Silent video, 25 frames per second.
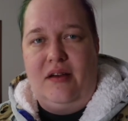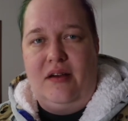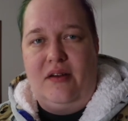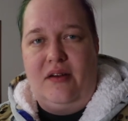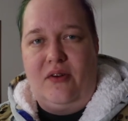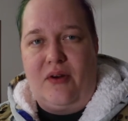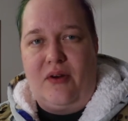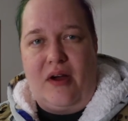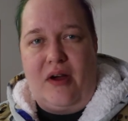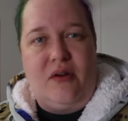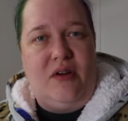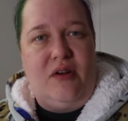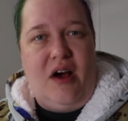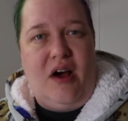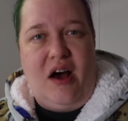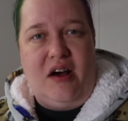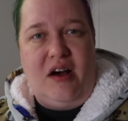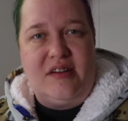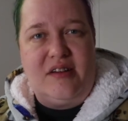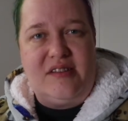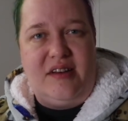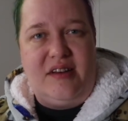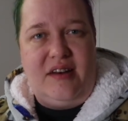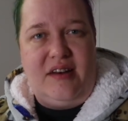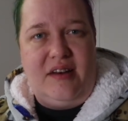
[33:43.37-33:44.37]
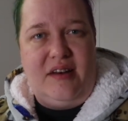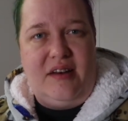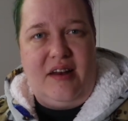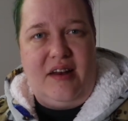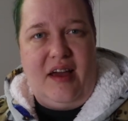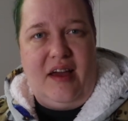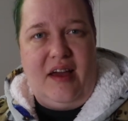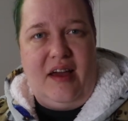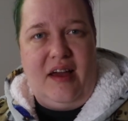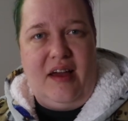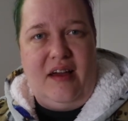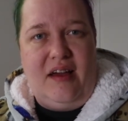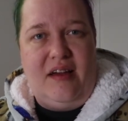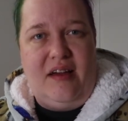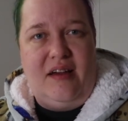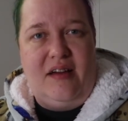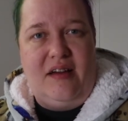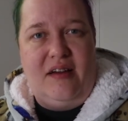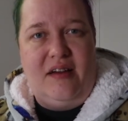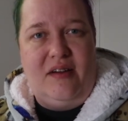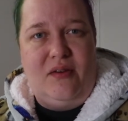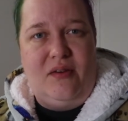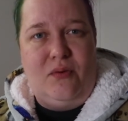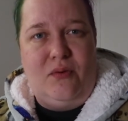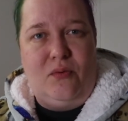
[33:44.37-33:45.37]
Groundhog Day
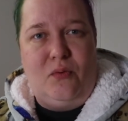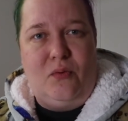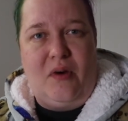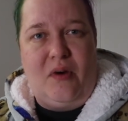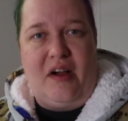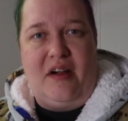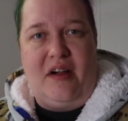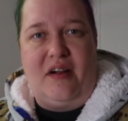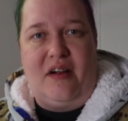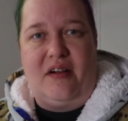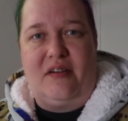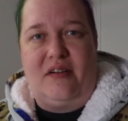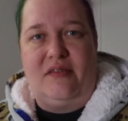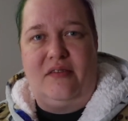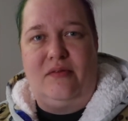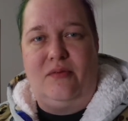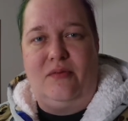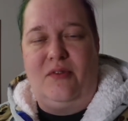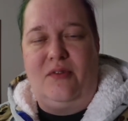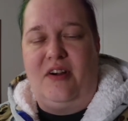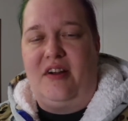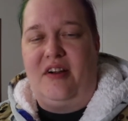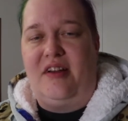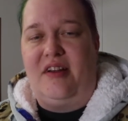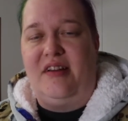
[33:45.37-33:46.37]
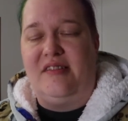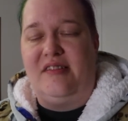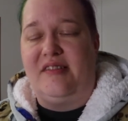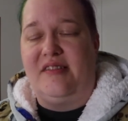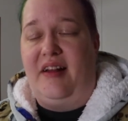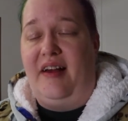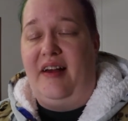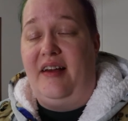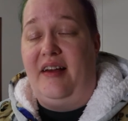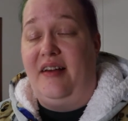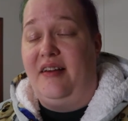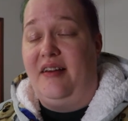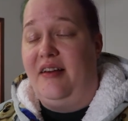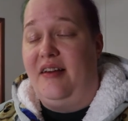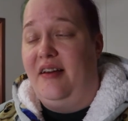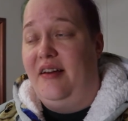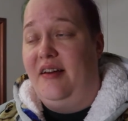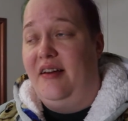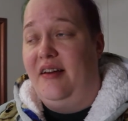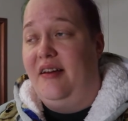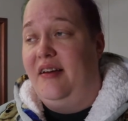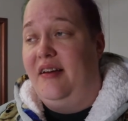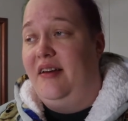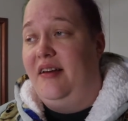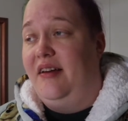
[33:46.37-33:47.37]
where he's like
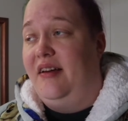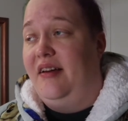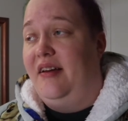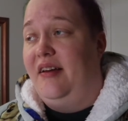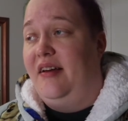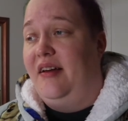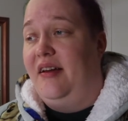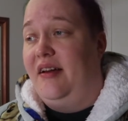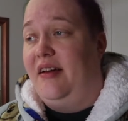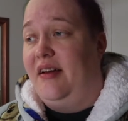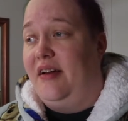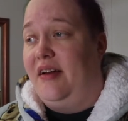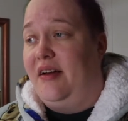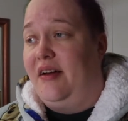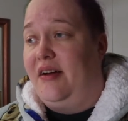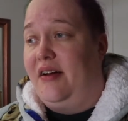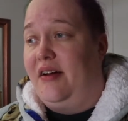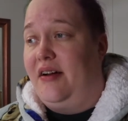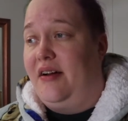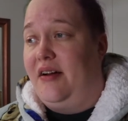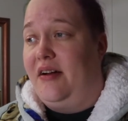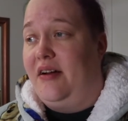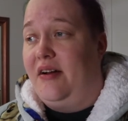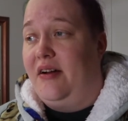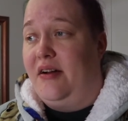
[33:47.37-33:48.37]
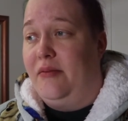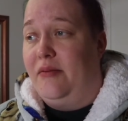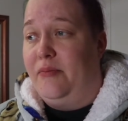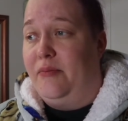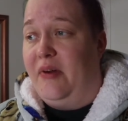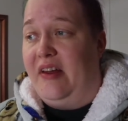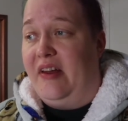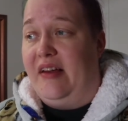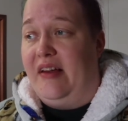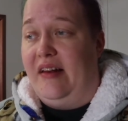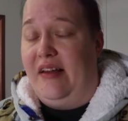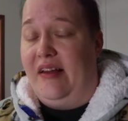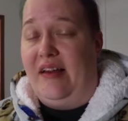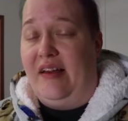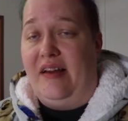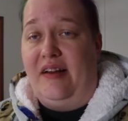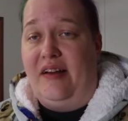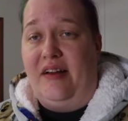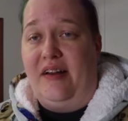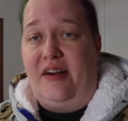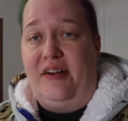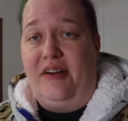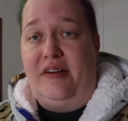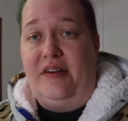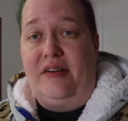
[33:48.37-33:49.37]
completely
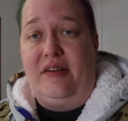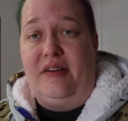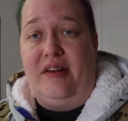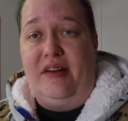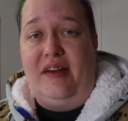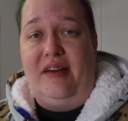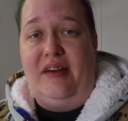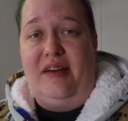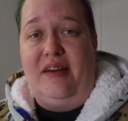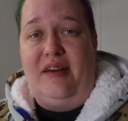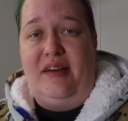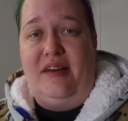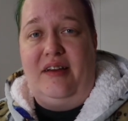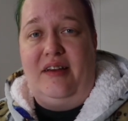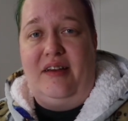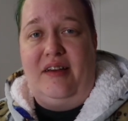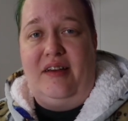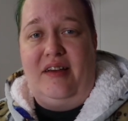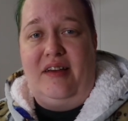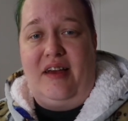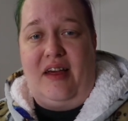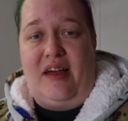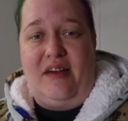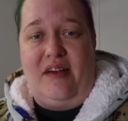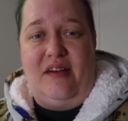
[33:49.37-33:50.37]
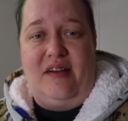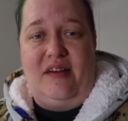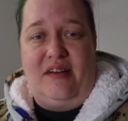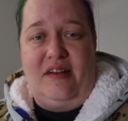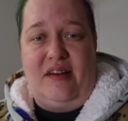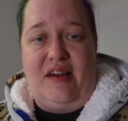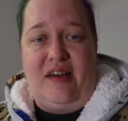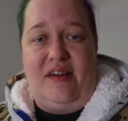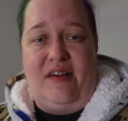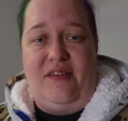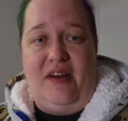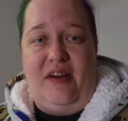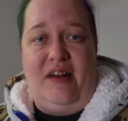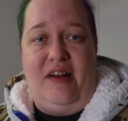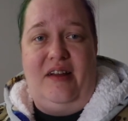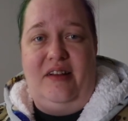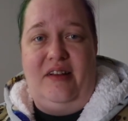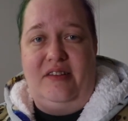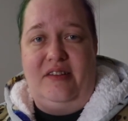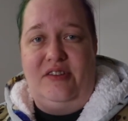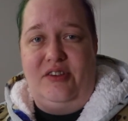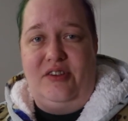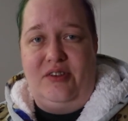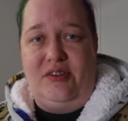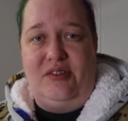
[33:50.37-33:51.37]
and utterly given
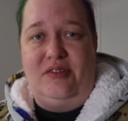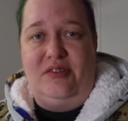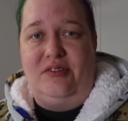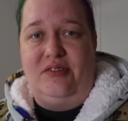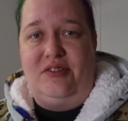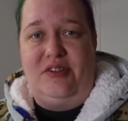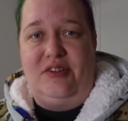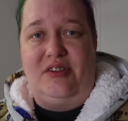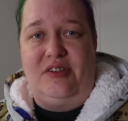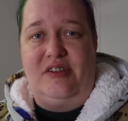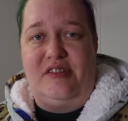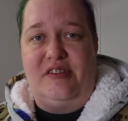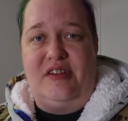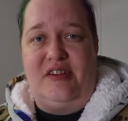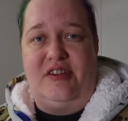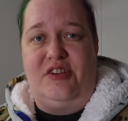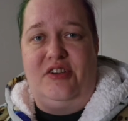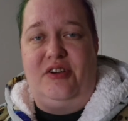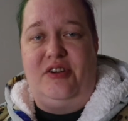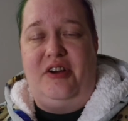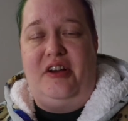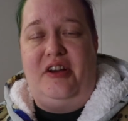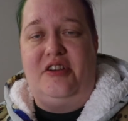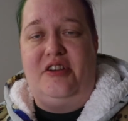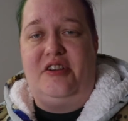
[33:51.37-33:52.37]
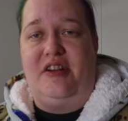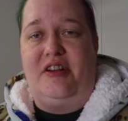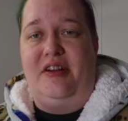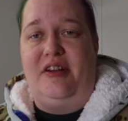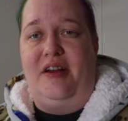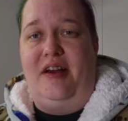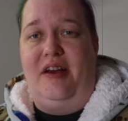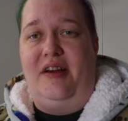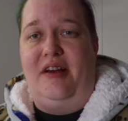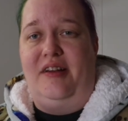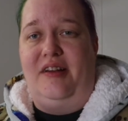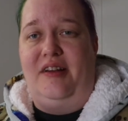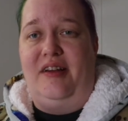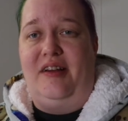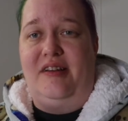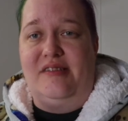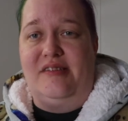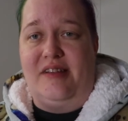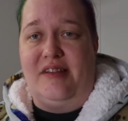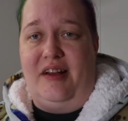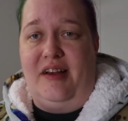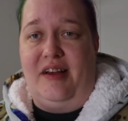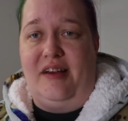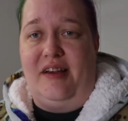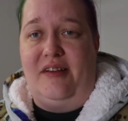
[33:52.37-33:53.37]
into the situation, and
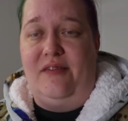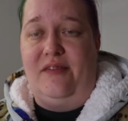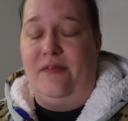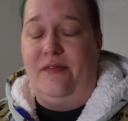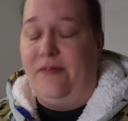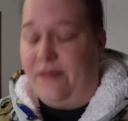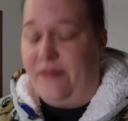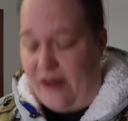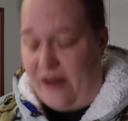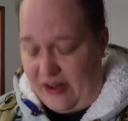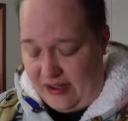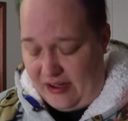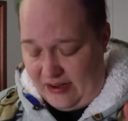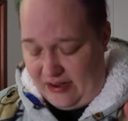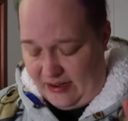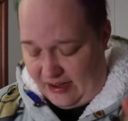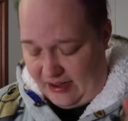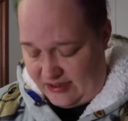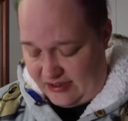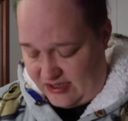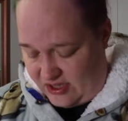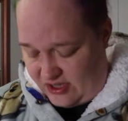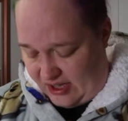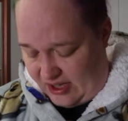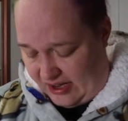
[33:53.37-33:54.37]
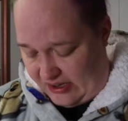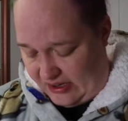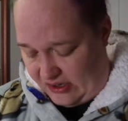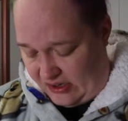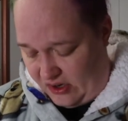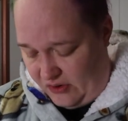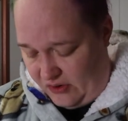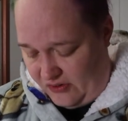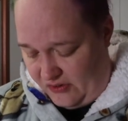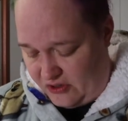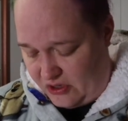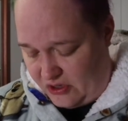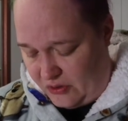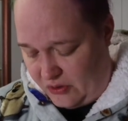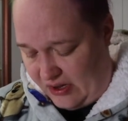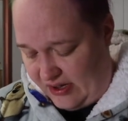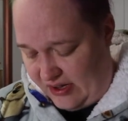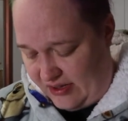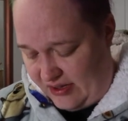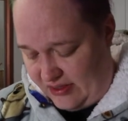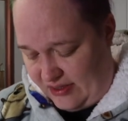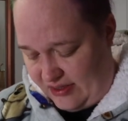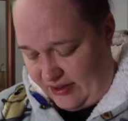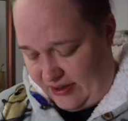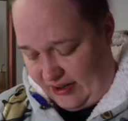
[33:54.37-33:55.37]
he's like, fine, let's get it over
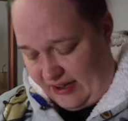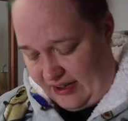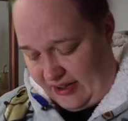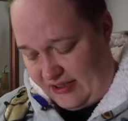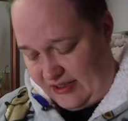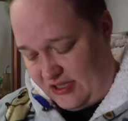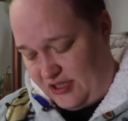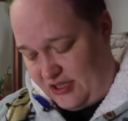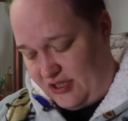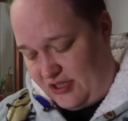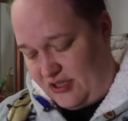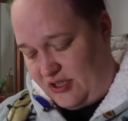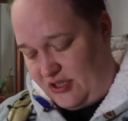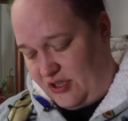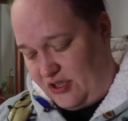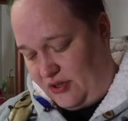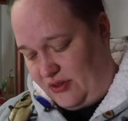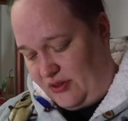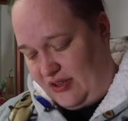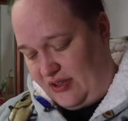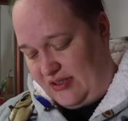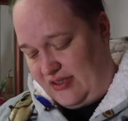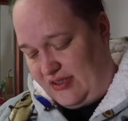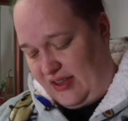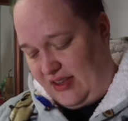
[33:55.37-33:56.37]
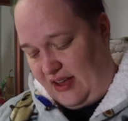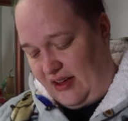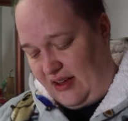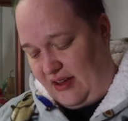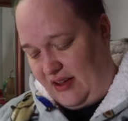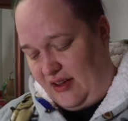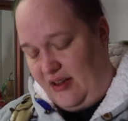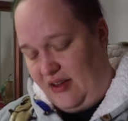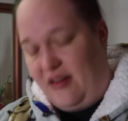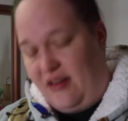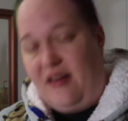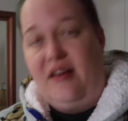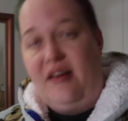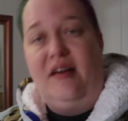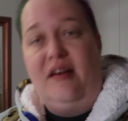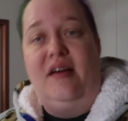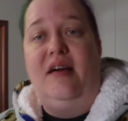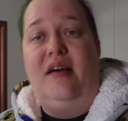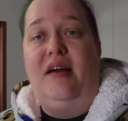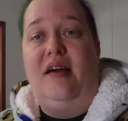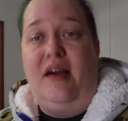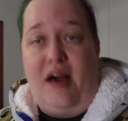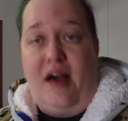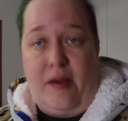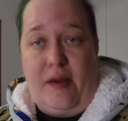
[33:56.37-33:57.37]
with, let's just do this thing.
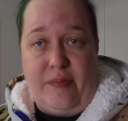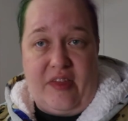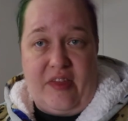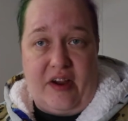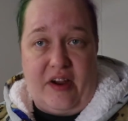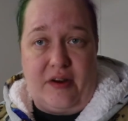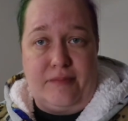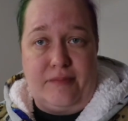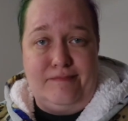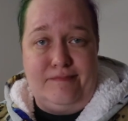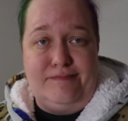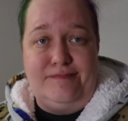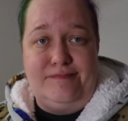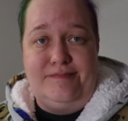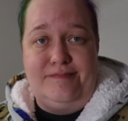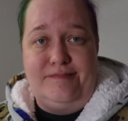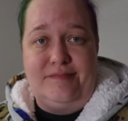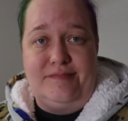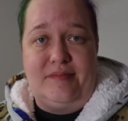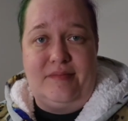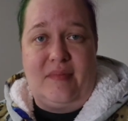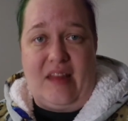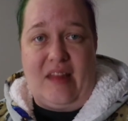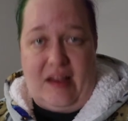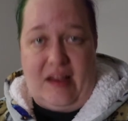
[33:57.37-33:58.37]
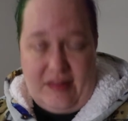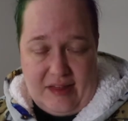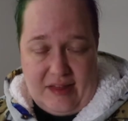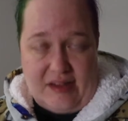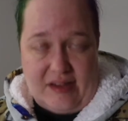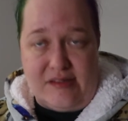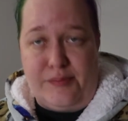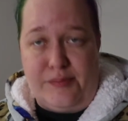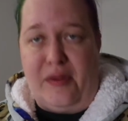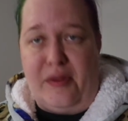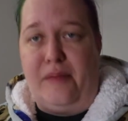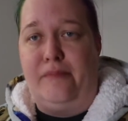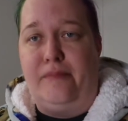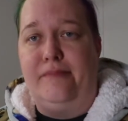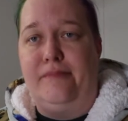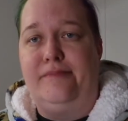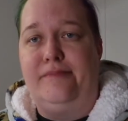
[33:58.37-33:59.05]
I'm there. That's me.